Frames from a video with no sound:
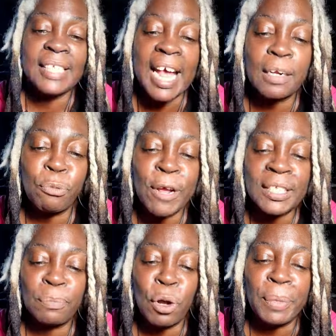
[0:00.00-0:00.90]
Stay in the
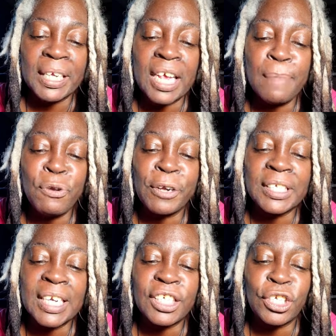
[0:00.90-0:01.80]
present moment. Keep your
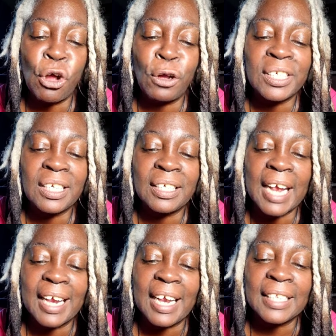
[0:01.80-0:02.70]
attention on
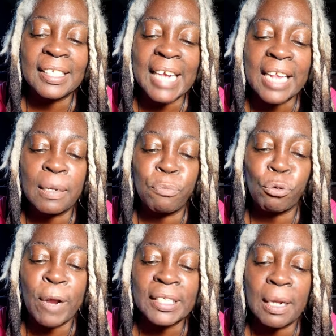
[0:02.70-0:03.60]
today and stay in the
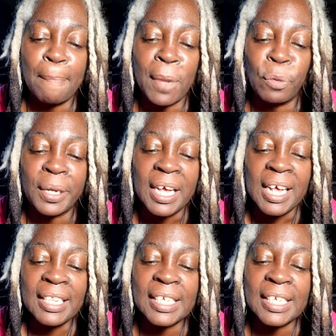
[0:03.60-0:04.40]
present moment.